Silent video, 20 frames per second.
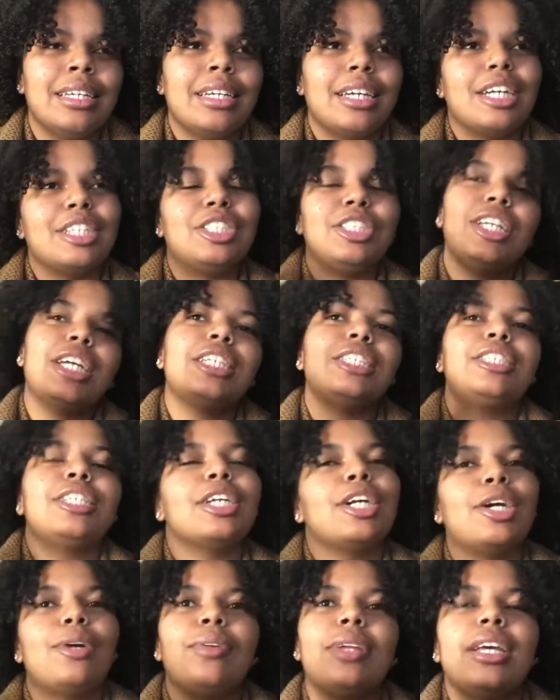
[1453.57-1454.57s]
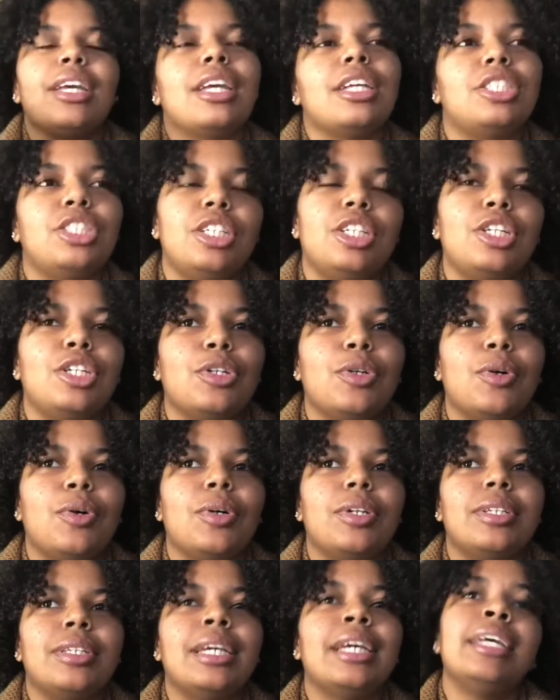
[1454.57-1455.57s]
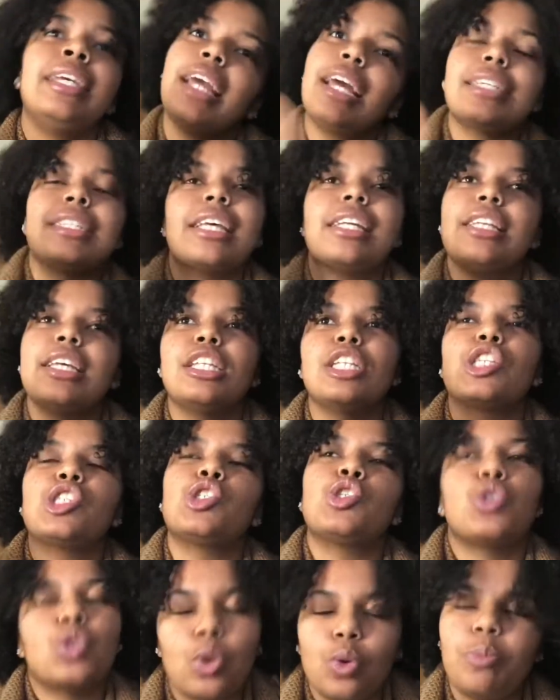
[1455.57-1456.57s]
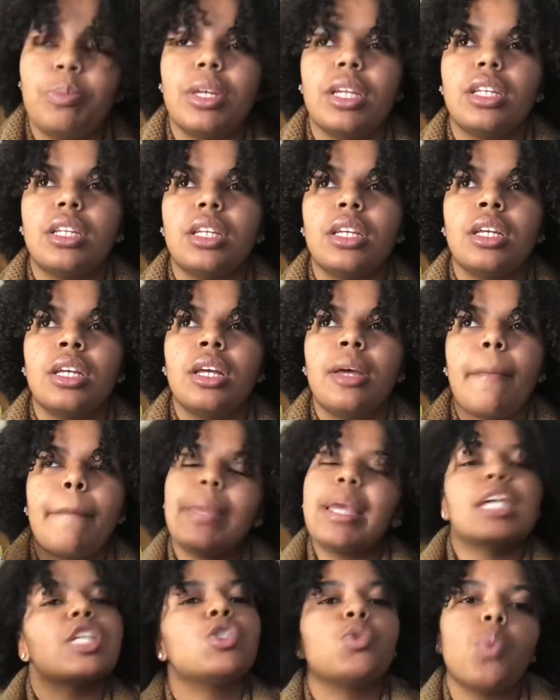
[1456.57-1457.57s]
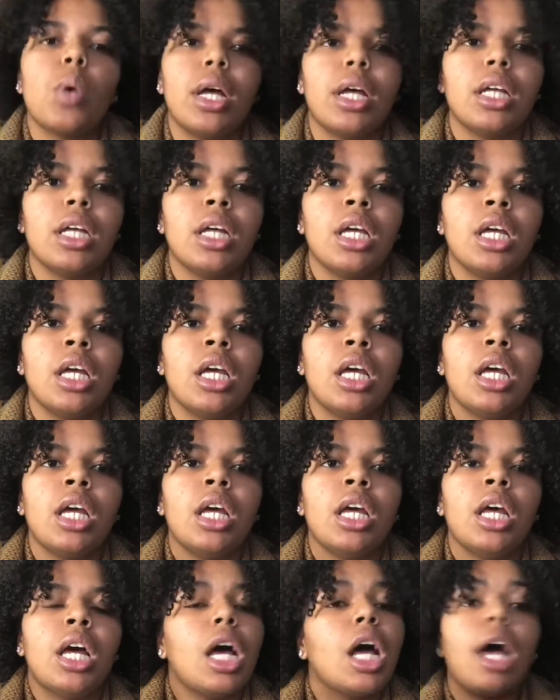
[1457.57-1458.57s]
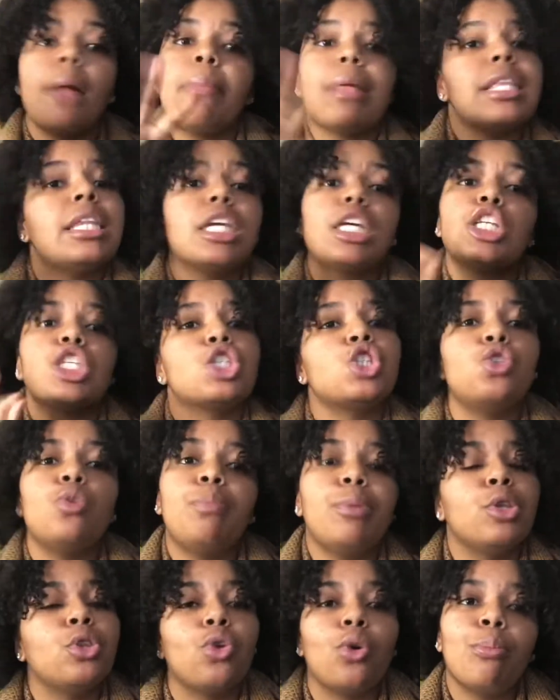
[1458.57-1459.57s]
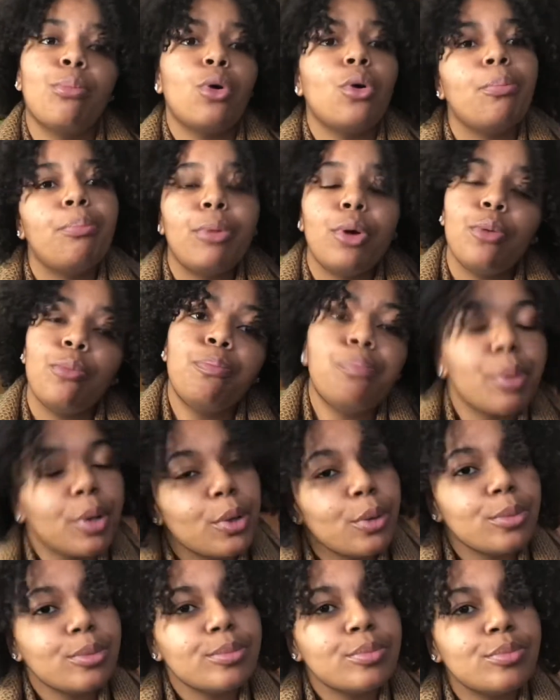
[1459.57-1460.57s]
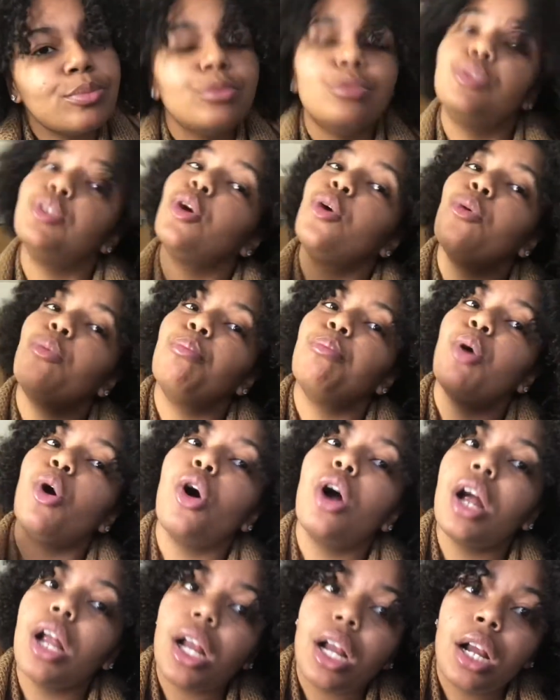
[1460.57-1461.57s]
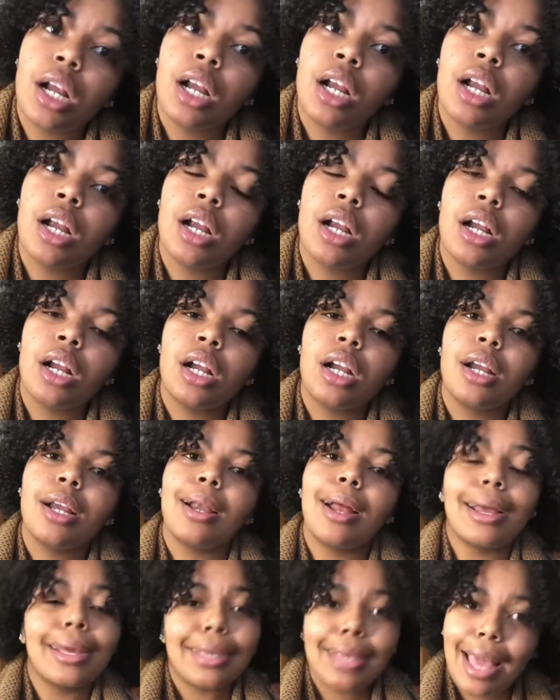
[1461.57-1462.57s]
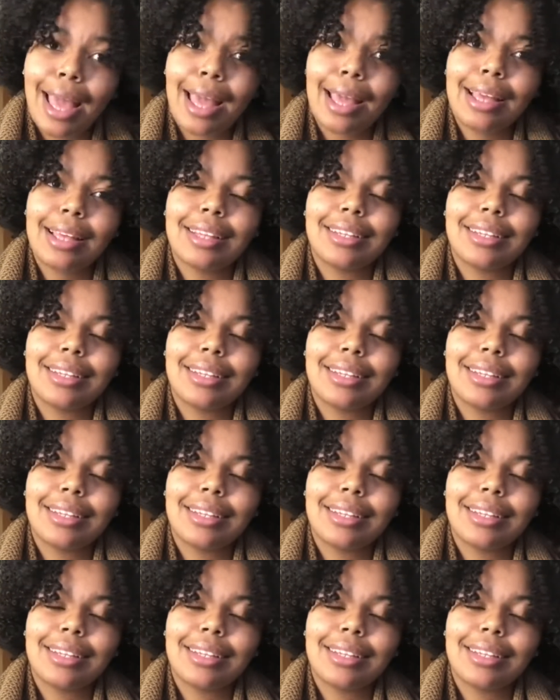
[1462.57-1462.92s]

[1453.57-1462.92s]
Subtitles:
Because yes, your girl did get cheated on. Yes, I did look stupid. But guess what? I'm not looking stupid no more, boo-boo. No more. Okay?